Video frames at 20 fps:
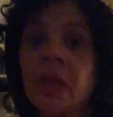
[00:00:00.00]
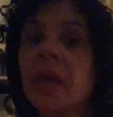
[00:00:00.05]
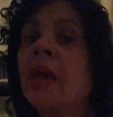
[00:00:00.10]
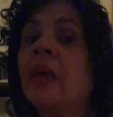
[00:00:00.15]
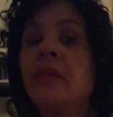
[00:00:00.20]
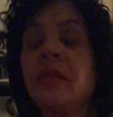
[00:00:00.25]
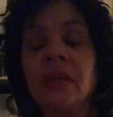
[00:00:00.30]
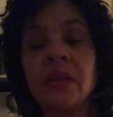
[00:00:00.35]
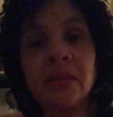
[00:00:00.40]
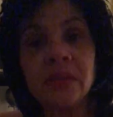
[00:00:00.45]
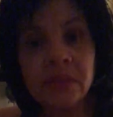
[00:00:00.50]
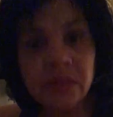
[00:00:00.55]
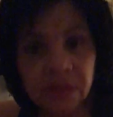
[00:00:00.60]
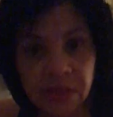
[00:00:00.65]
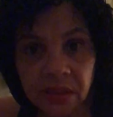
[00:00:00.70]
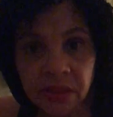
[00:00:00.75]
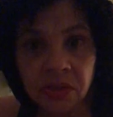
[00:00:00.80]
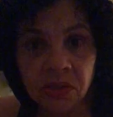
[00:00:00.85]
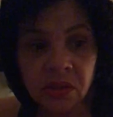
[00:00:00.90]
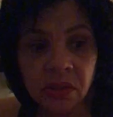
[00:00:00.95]
And the
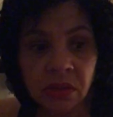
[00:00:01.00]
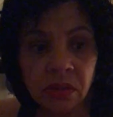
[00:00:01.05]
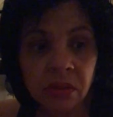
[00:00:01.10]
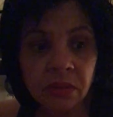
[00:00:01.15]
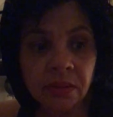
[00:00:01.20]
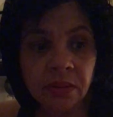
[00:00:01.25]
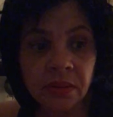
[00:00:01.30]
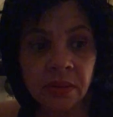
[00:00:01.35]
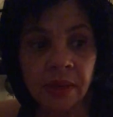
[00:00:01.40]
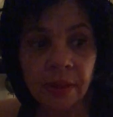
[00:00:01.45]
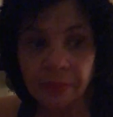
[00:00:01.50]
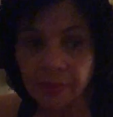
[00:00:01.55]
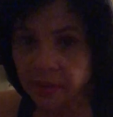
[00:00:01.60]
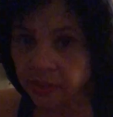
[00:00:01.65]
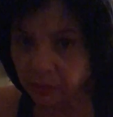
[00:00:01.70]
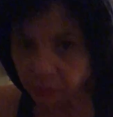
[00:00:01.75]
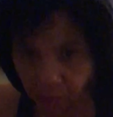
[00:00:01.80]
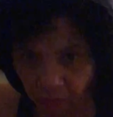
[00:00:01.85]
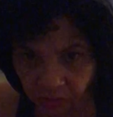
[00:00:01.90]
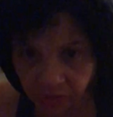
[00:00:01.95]
addiction kept
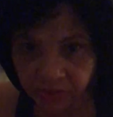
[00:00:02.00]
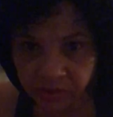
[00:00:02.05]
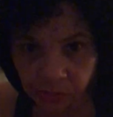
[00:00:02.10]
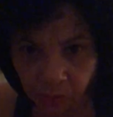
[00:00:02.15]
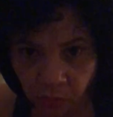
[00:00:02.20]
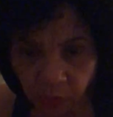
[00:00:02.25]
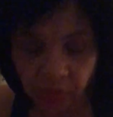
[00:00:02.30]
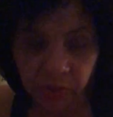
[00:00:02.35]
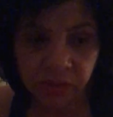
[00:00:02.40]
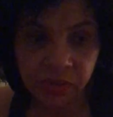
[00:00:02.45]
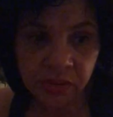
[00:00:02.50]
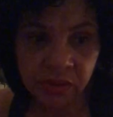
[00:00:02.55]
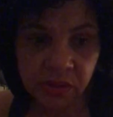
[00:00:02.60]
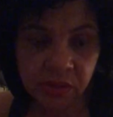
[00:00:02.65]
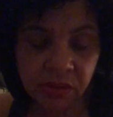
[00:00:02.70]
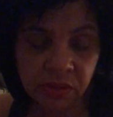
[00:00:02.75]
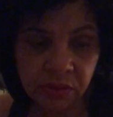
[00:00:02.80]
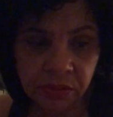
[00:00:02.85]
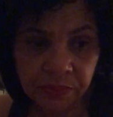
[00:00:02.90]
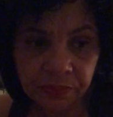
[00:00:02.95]
getting worse and
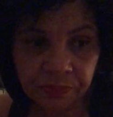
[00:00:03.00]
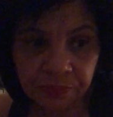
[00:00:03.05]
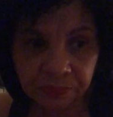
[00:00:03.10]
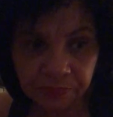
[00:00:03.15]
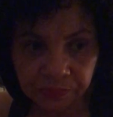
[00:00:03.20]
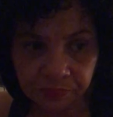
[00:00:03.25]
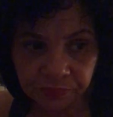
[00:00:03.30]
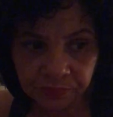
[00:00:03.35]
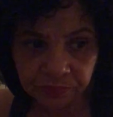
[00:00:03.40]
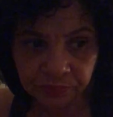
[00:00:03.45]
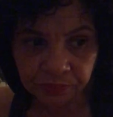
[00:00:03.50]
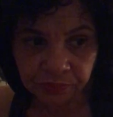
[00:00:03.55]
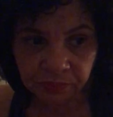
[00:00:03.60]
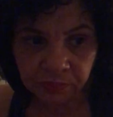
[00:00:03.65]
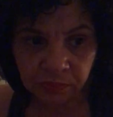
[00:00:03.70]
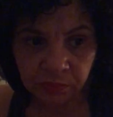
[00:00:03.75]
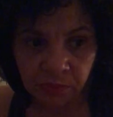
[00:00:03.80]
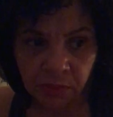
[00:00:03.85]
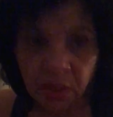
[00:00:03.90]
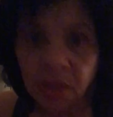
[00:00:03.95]
worse.
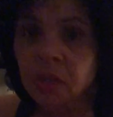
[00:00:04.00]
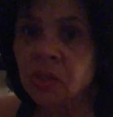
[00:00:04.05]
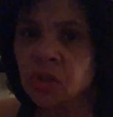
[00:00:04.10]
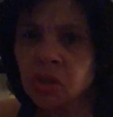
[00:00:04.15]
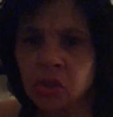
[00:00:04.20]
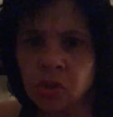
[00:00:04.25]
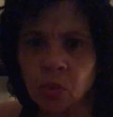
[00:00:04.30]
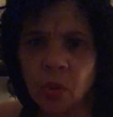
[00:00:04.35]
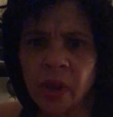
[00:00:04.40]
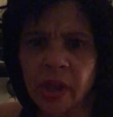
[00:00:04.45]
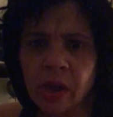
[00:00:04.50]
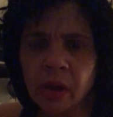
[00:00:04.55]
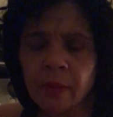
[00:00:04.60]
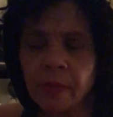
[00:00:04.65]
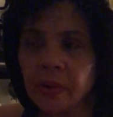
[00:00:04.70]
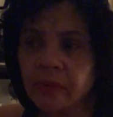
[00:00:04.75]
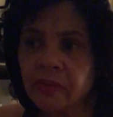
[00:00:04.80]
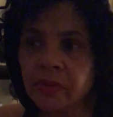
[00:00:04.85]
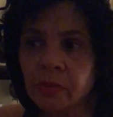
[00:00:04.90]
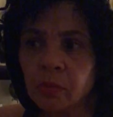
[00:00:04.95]
To wake up
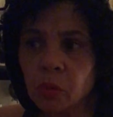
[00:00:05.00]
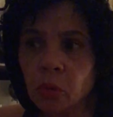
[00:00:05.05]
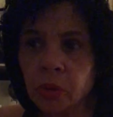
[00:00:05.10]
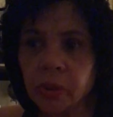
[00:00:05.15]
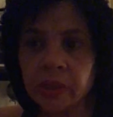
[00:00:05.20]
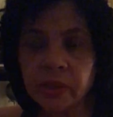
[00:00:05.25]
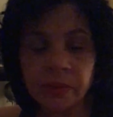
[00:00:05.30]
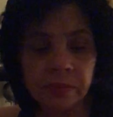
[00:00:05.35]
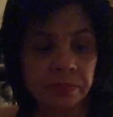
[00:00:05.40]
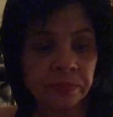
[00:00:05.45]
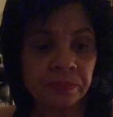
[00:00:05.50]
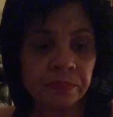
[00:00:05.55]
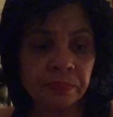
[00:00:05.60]
every morning,